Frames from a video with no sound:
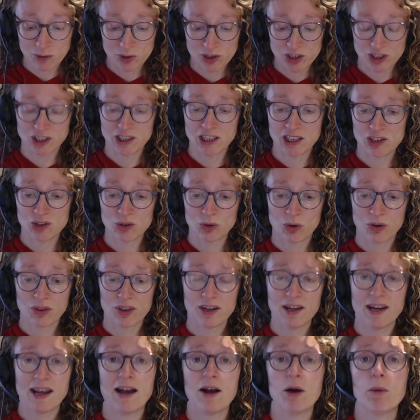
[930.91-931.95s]
We should enjoy the
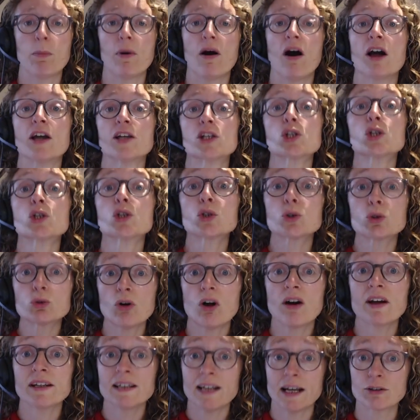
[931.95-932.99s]
now, but I
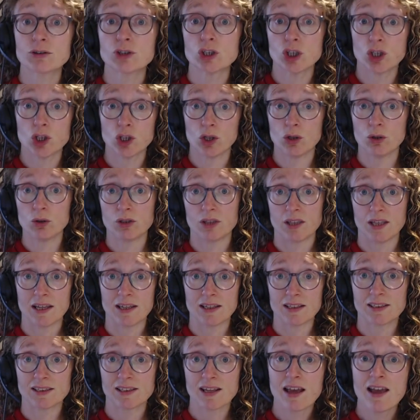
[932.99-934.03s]
try now to use
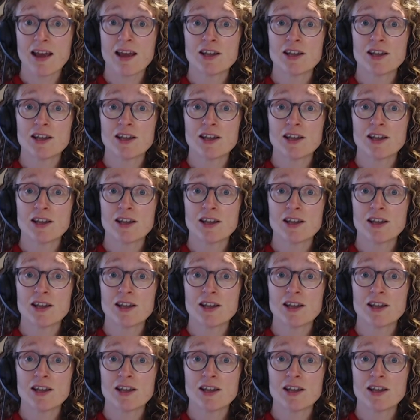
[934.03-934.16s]
this